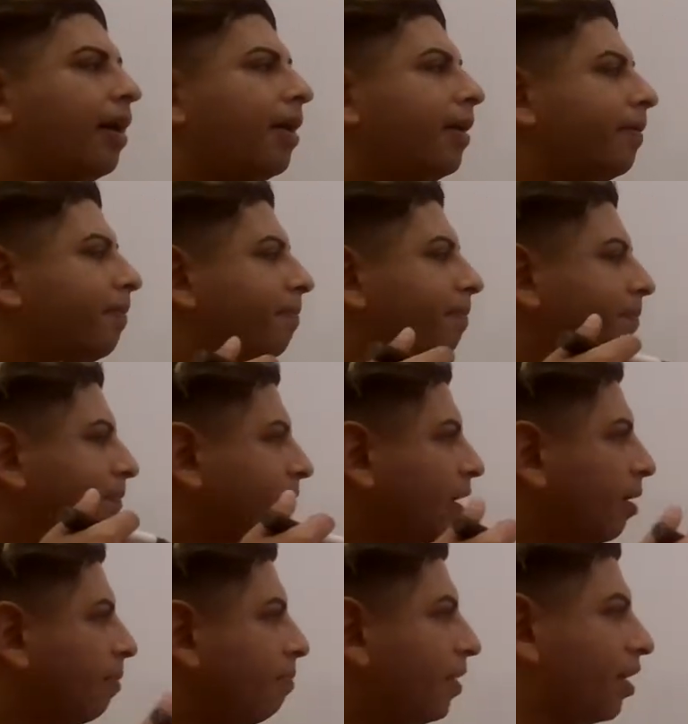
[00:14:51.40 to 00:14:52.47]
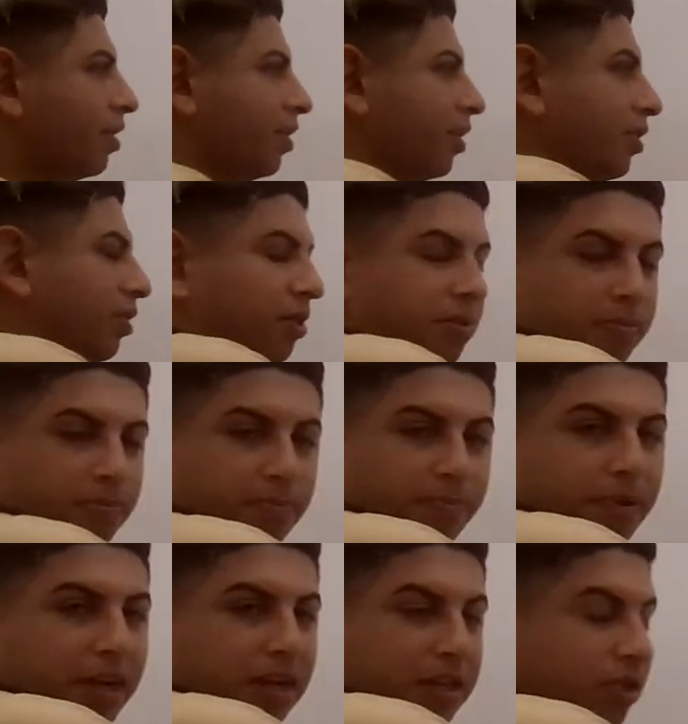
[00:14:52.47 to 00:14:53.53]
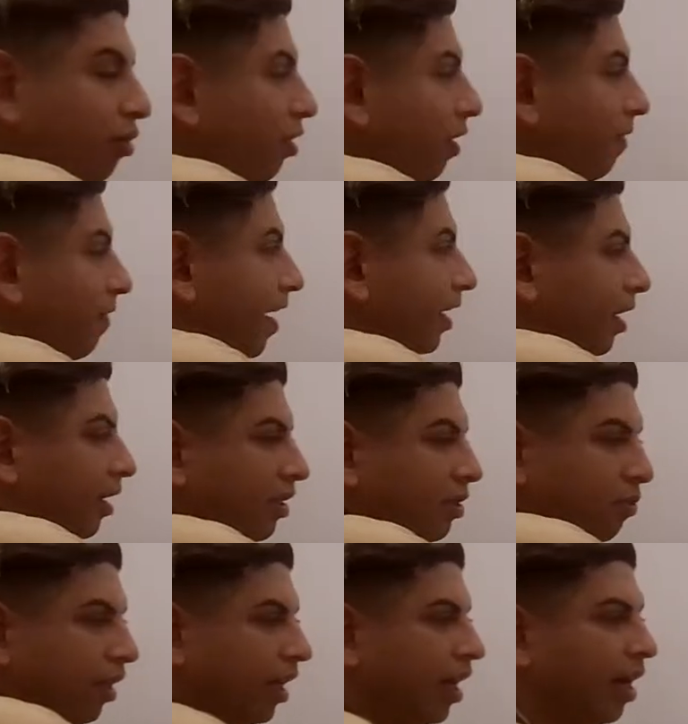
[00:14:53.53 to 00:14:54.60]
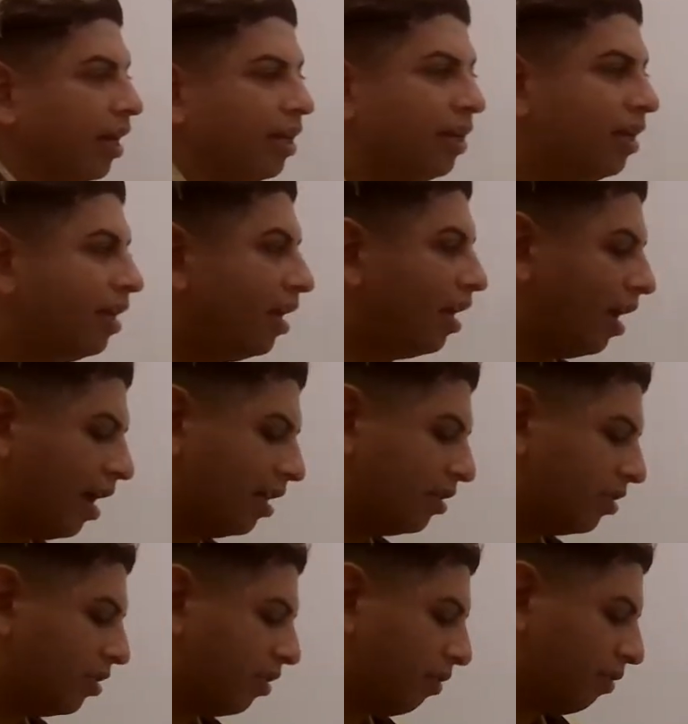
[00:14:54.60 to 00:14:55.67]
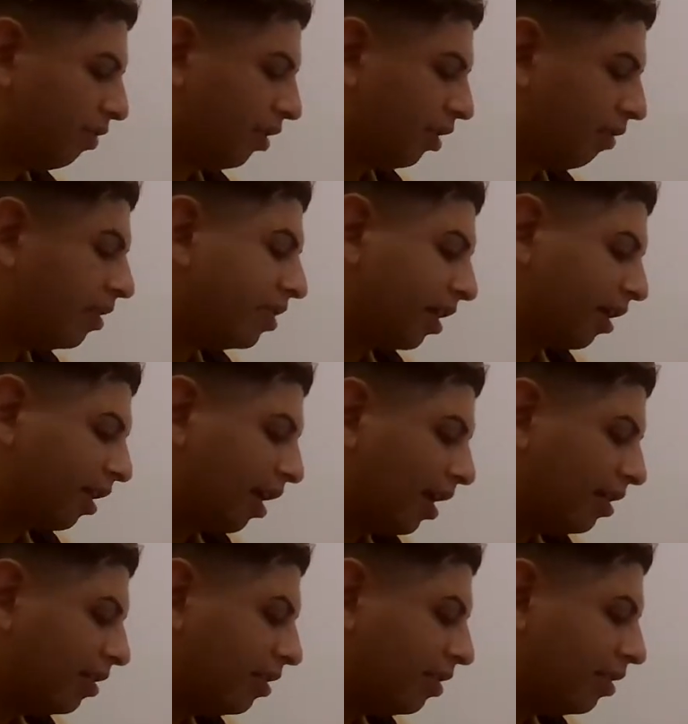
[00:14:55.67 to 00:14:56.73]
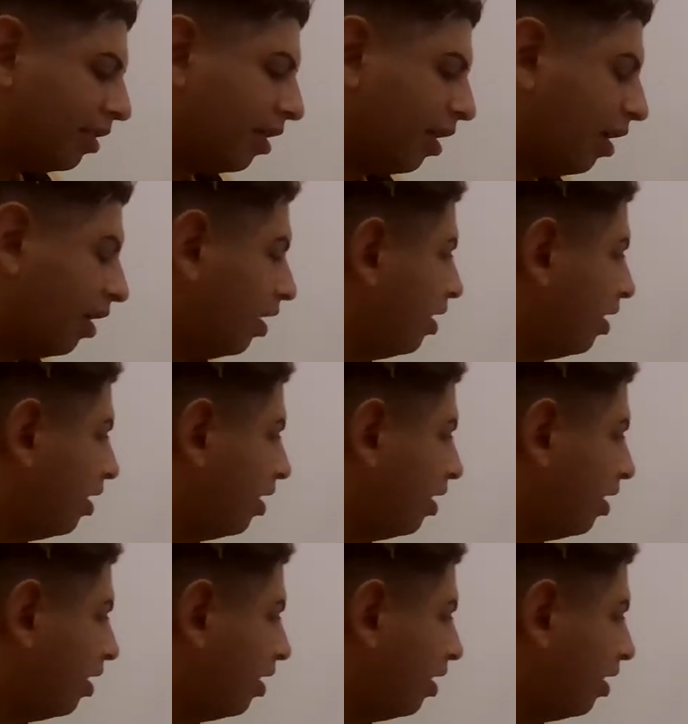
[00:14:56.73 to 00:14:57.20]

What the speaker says: um, because due to the fact that it's really high. And so there is a class